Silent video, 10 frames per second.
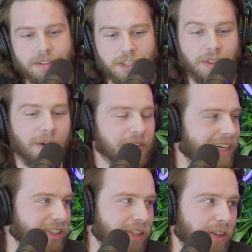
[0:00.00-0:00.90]
So that was
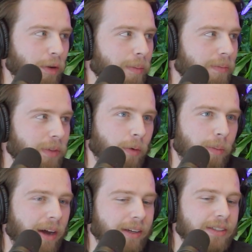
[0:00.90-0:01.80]
actually the
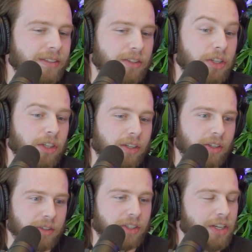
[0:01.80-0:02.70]
robotics teaching.
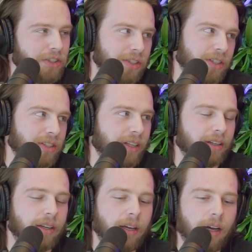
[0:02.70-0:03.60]
So I was a teacher's assistant
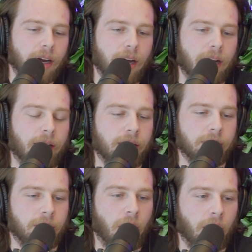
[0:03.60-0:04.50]

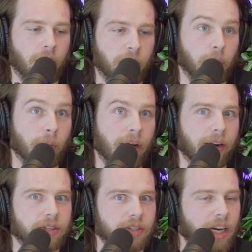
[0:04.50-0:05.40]
with
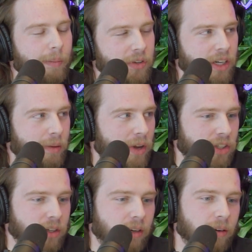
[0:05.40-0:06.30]
robotics and stop motion
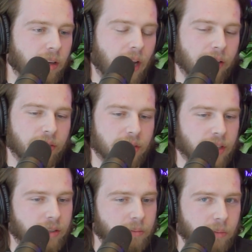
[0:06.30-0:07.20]
animation at these
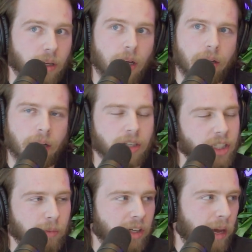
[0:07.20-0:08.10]
like, not
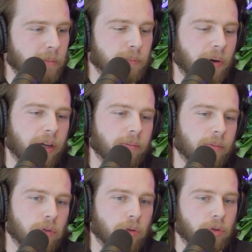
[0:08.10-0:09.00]
summer camps, but
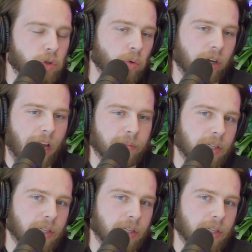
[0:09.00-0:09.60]
school camps.